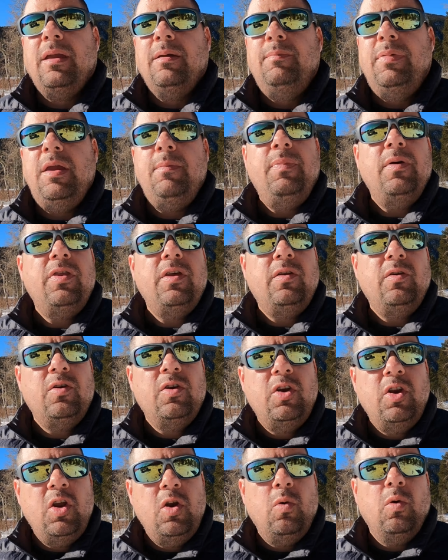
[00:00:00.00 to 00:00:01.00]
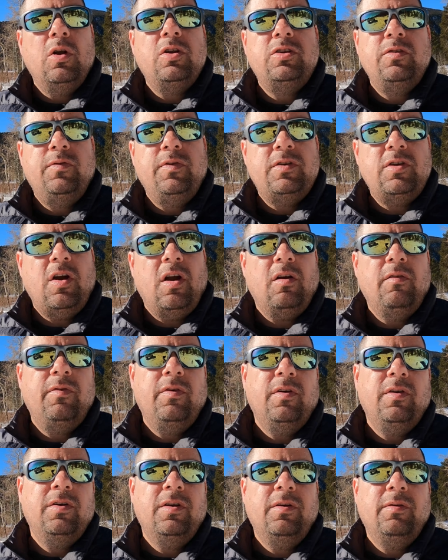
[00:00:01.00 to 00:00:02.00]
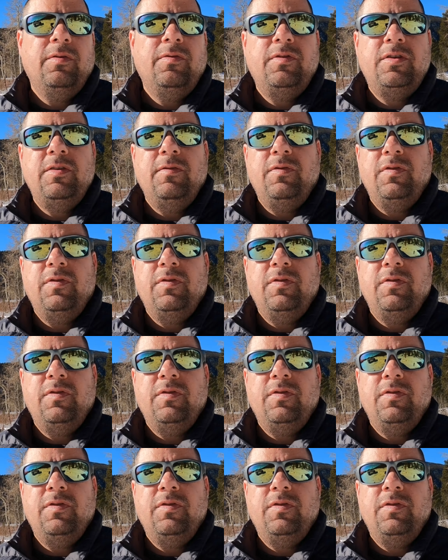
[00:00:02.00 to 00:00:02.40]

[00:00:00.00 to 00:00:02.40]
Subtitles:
people that are newer to photography,